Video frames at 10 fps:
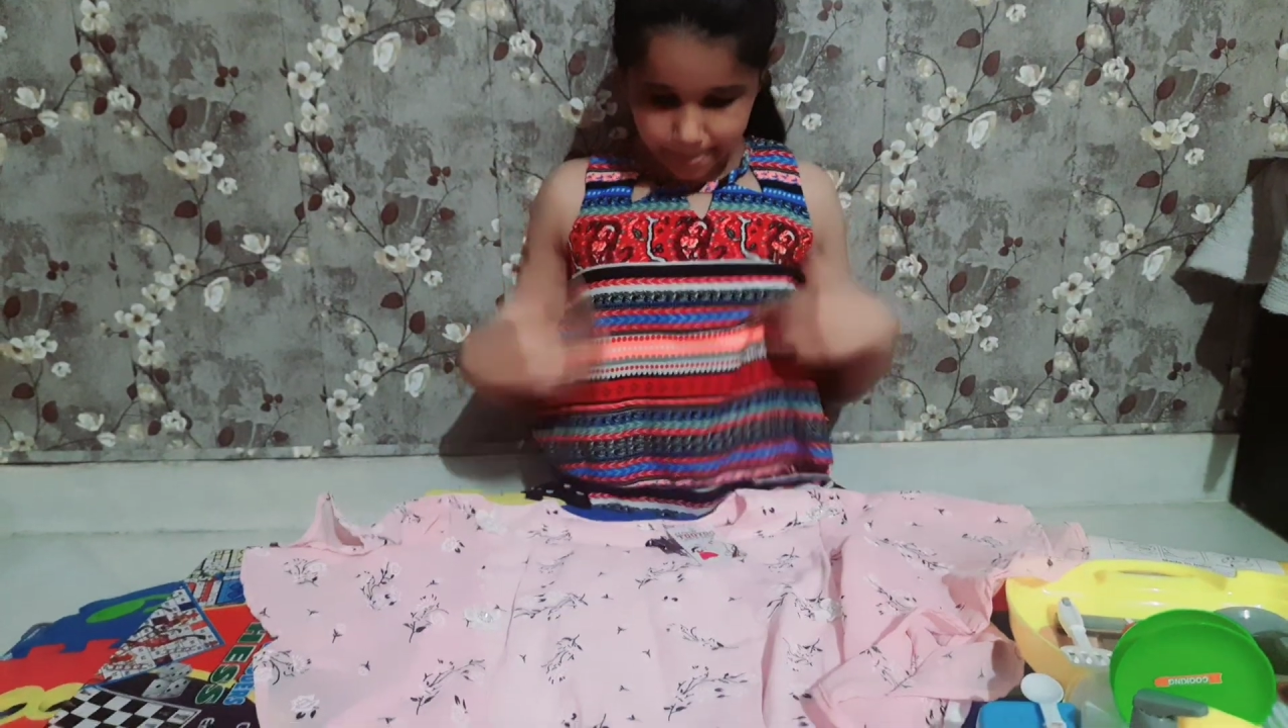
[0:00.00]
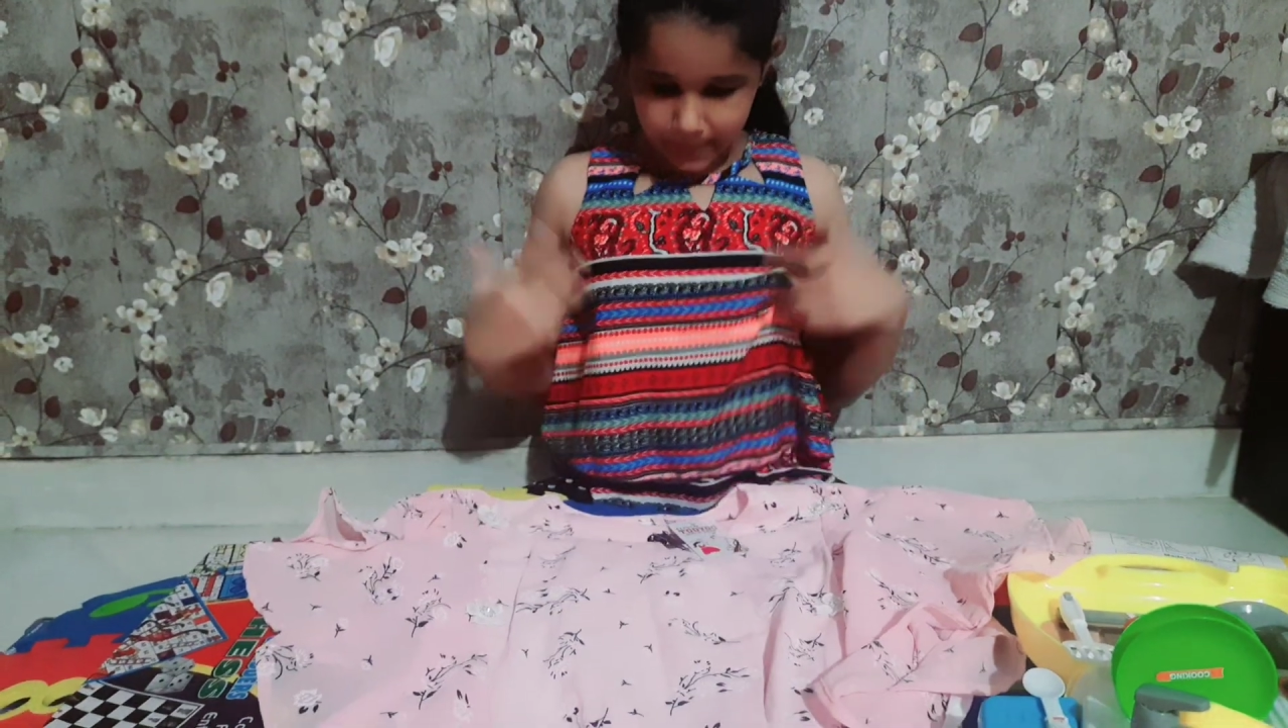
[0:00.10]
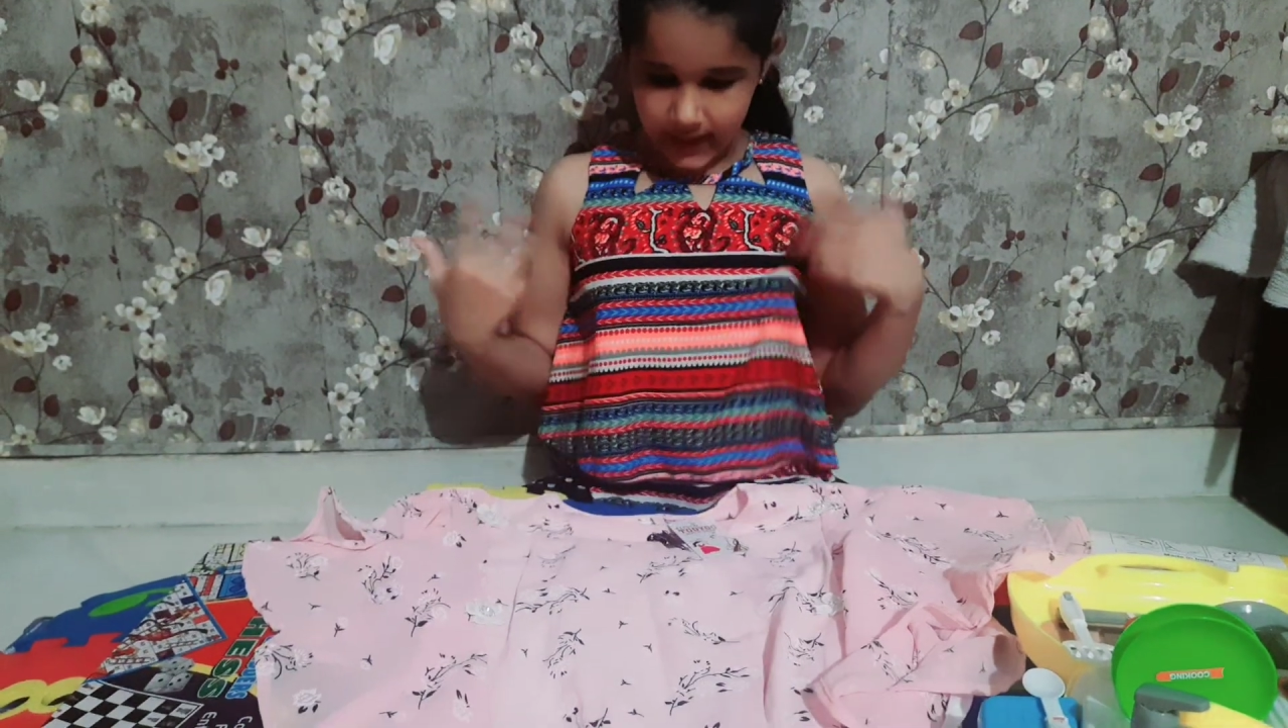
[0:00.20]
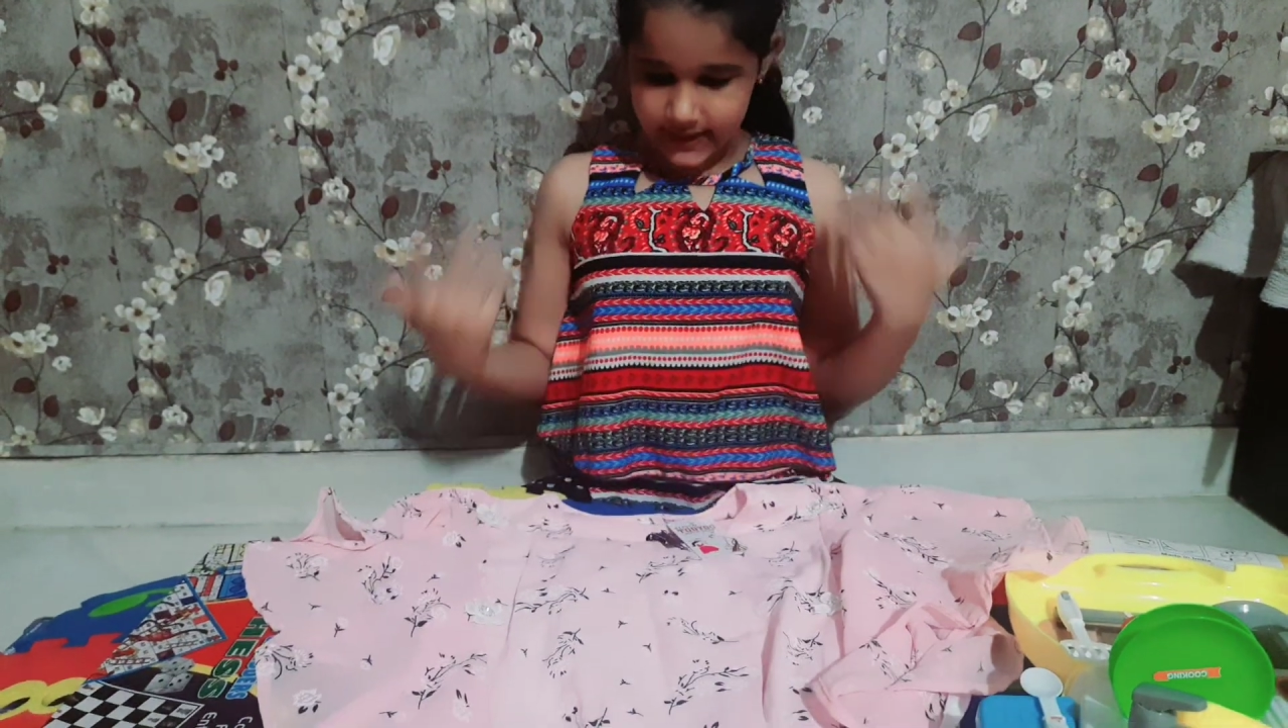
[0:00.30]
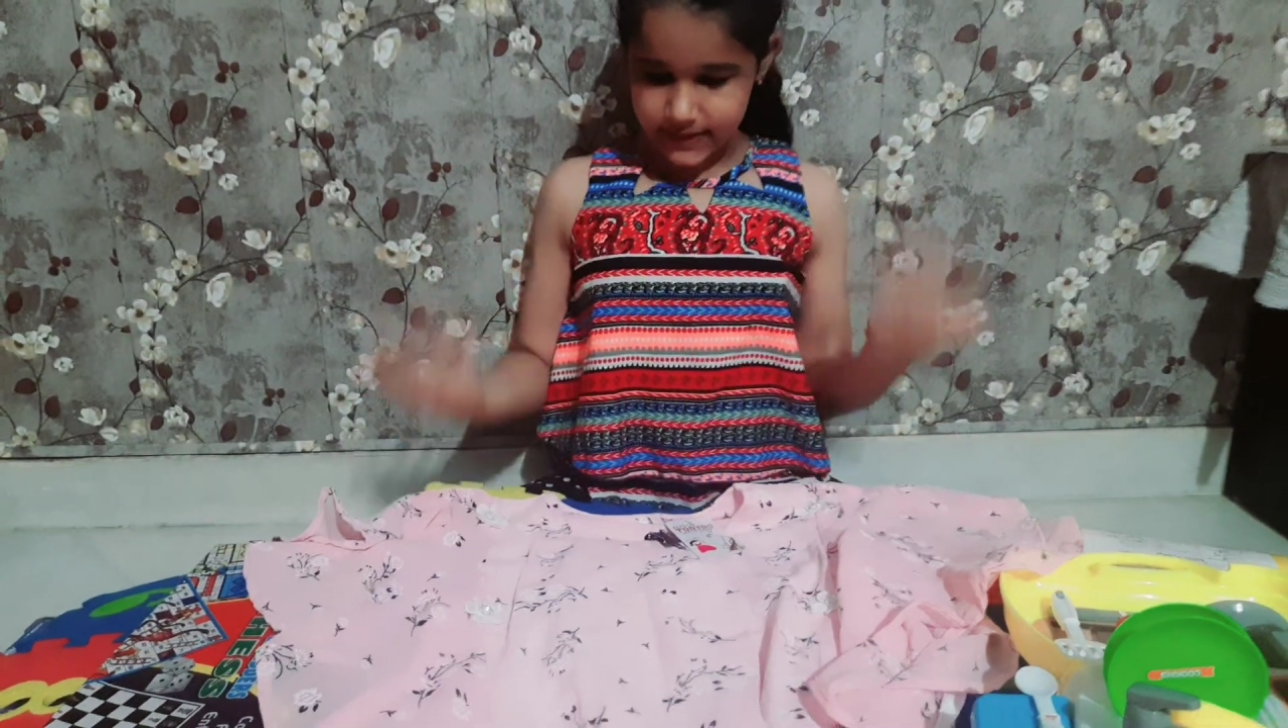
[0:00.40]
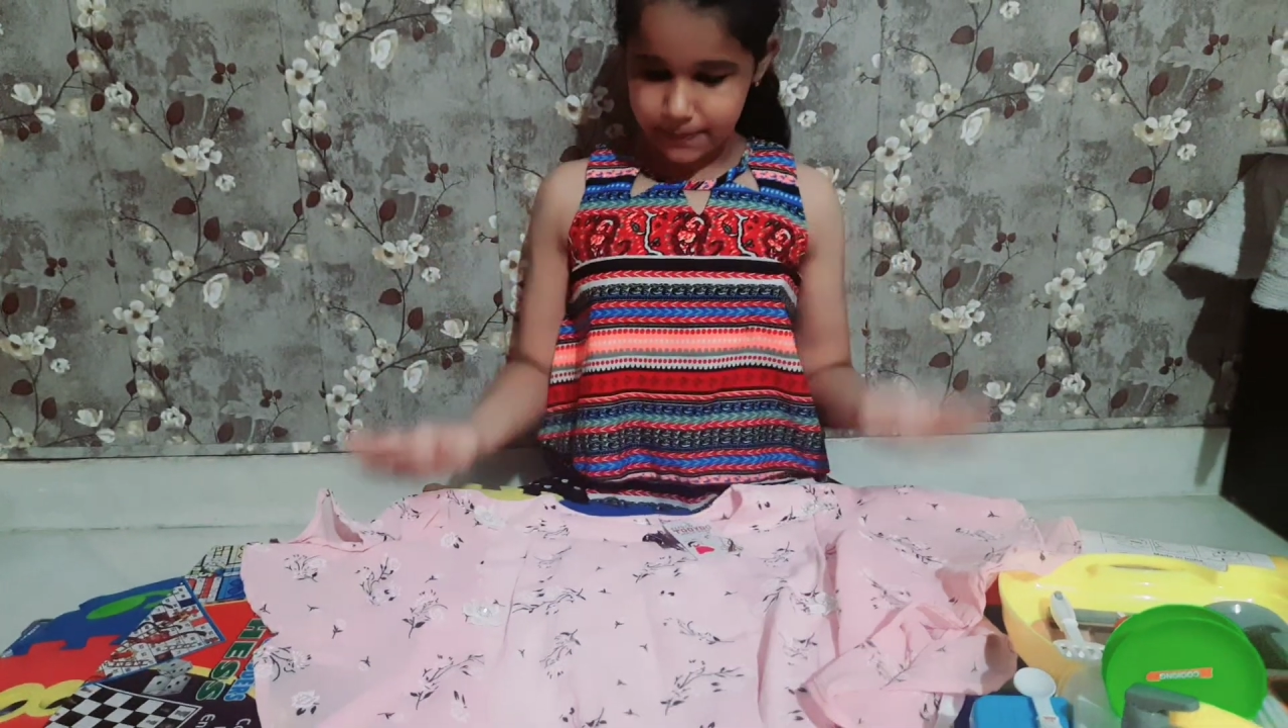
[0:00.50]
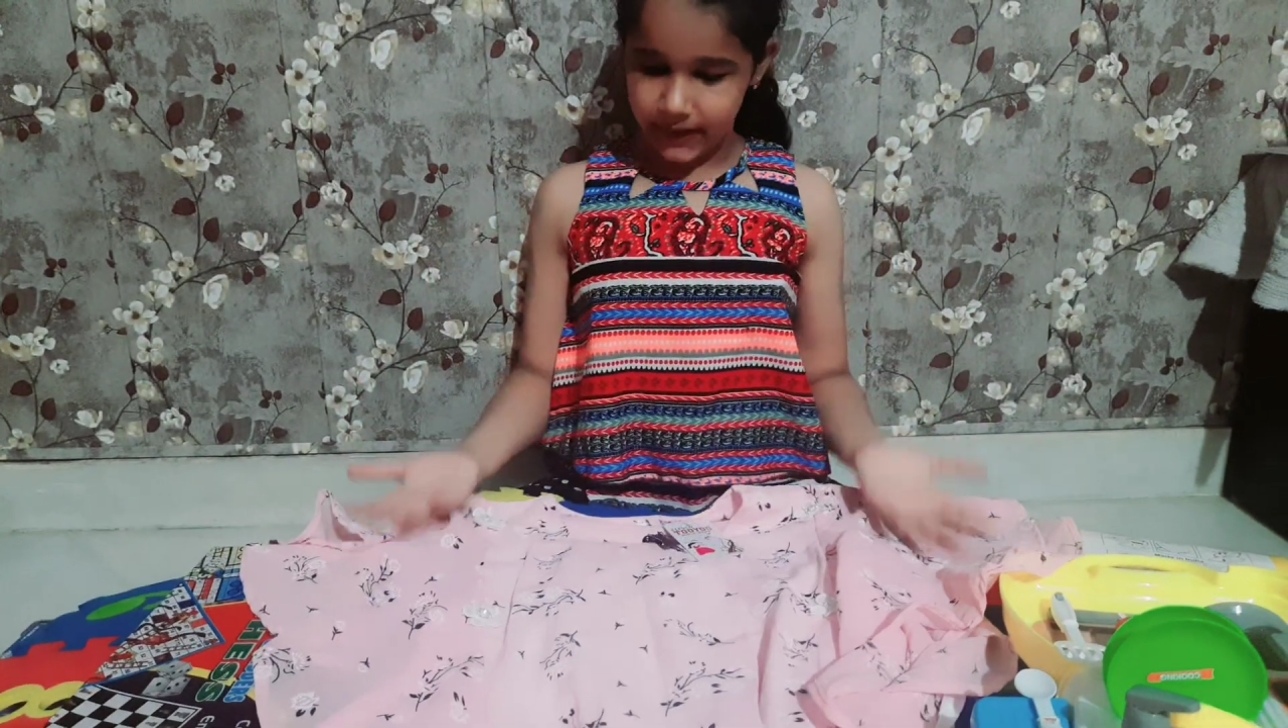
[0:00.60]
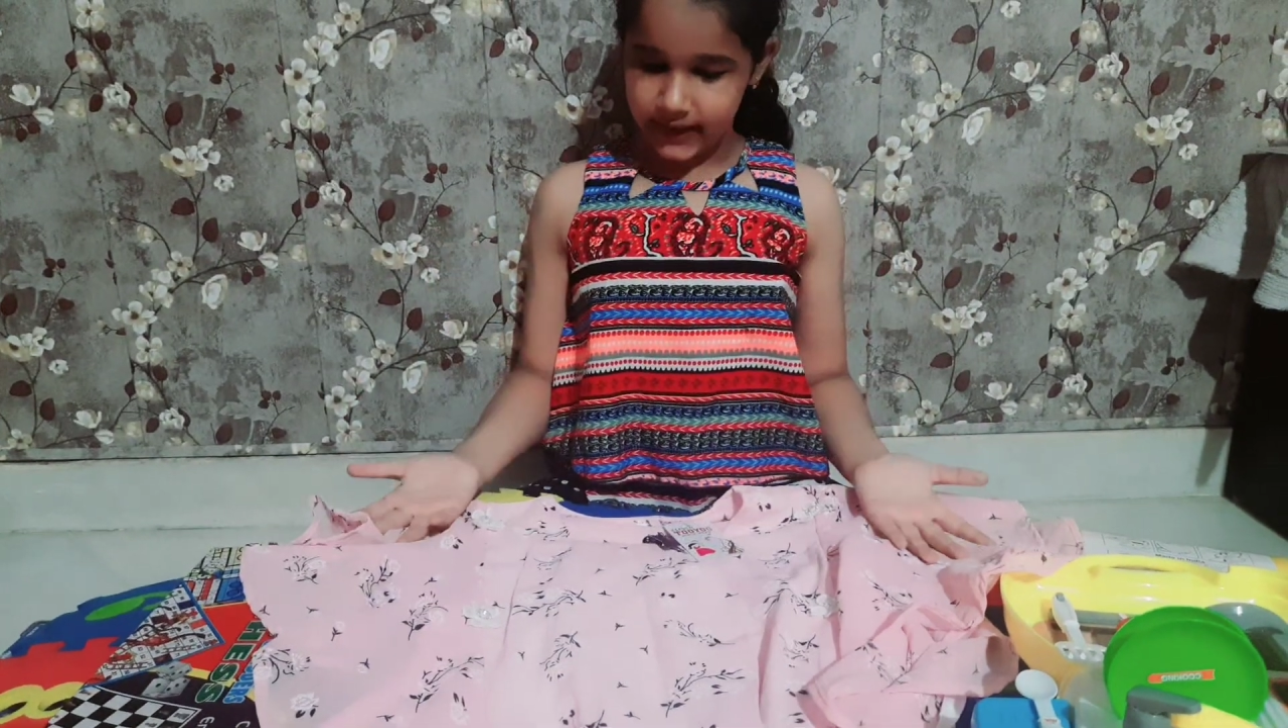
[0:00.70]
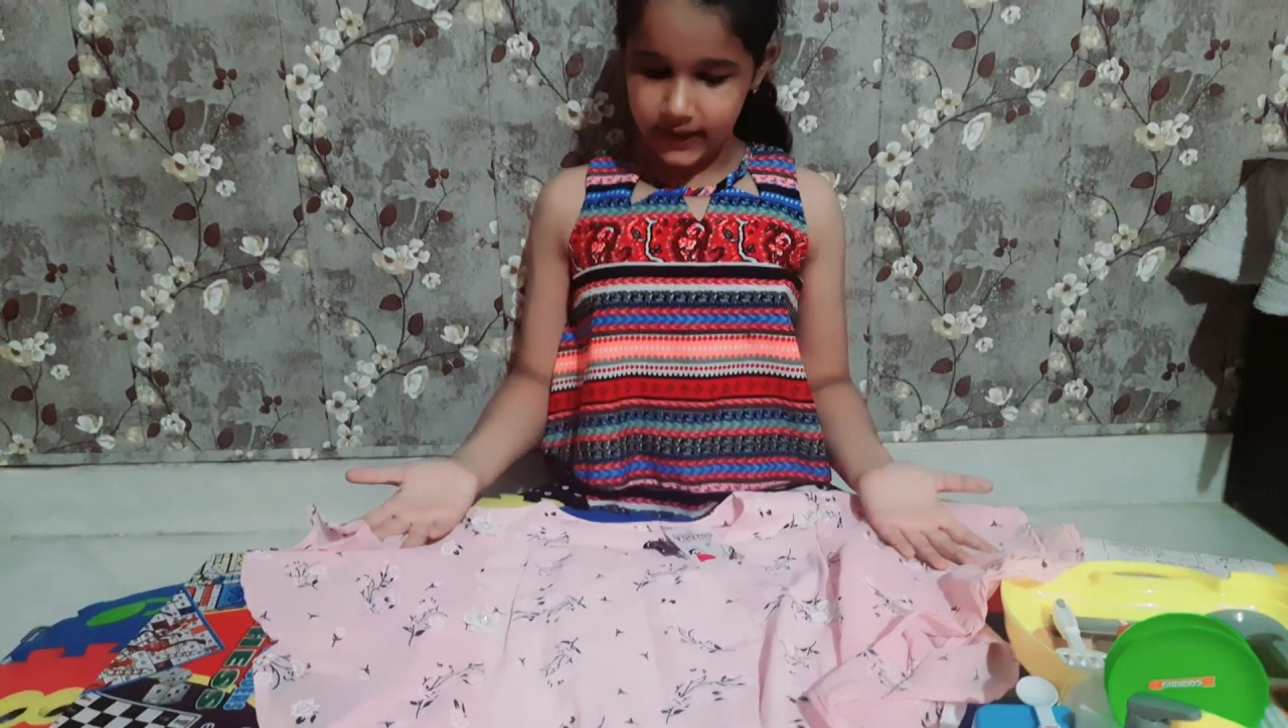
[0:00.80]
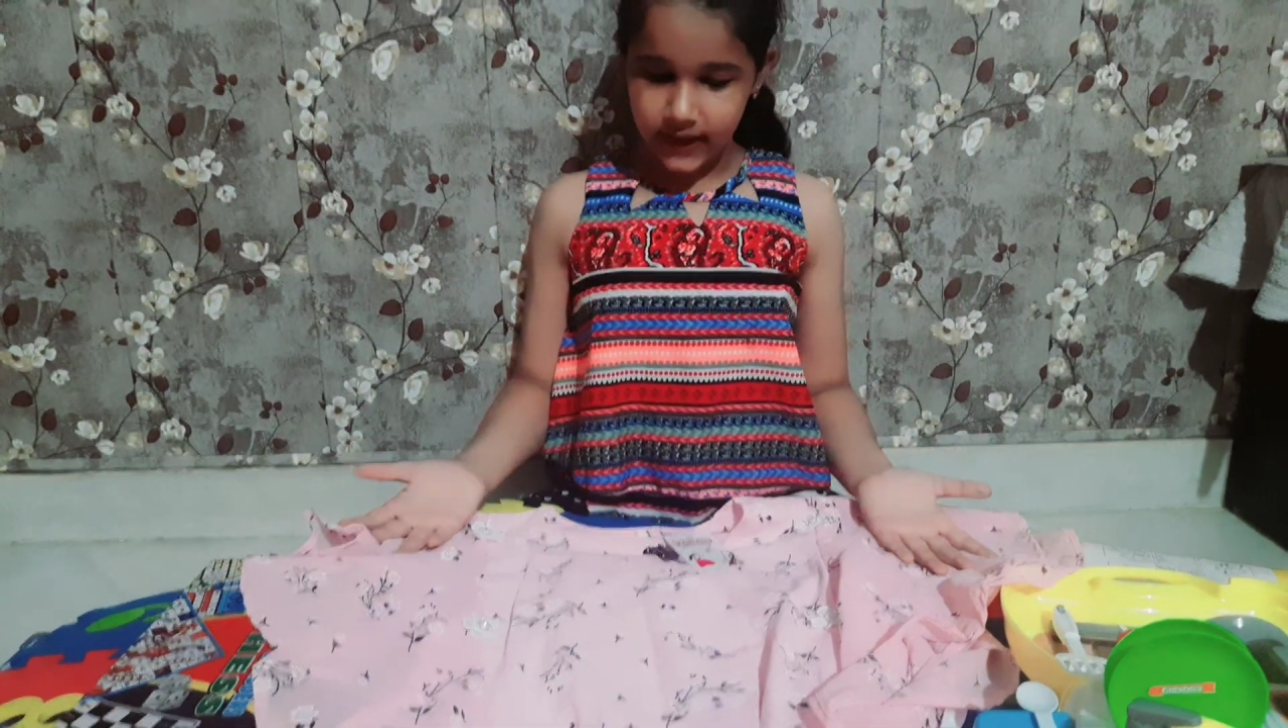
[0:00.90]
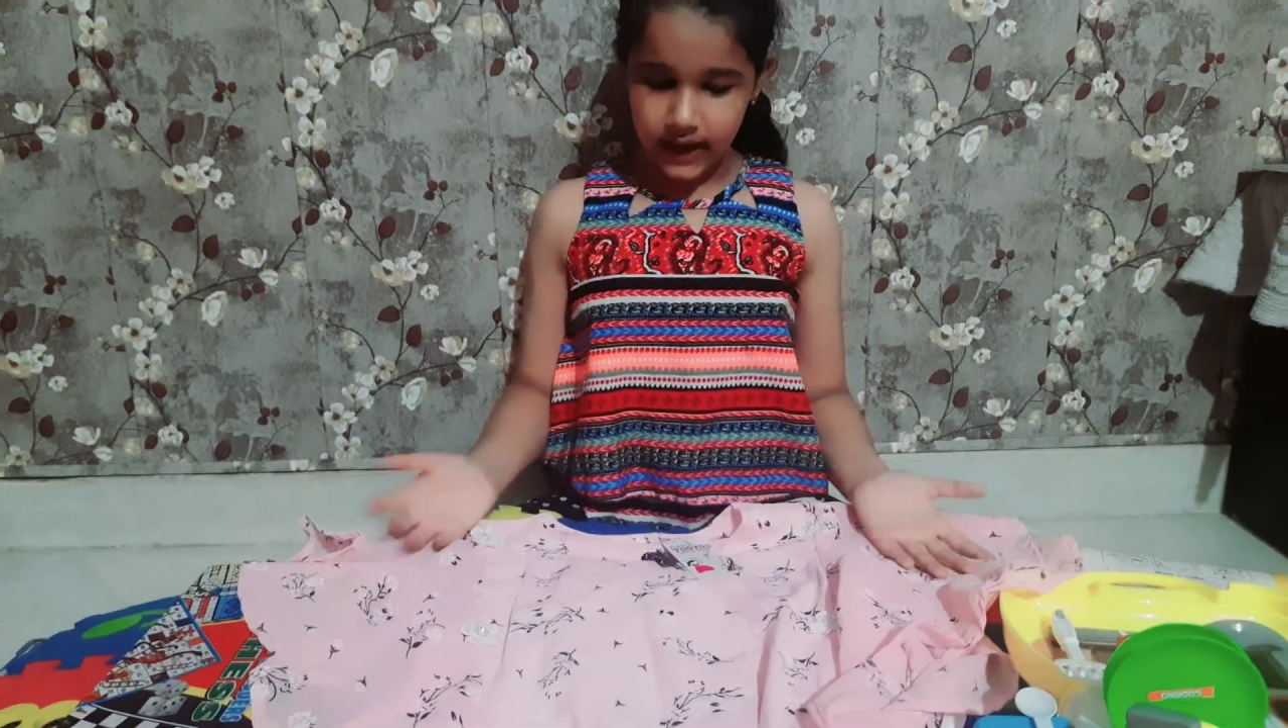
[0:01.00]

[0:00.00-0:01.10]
it's pink in color,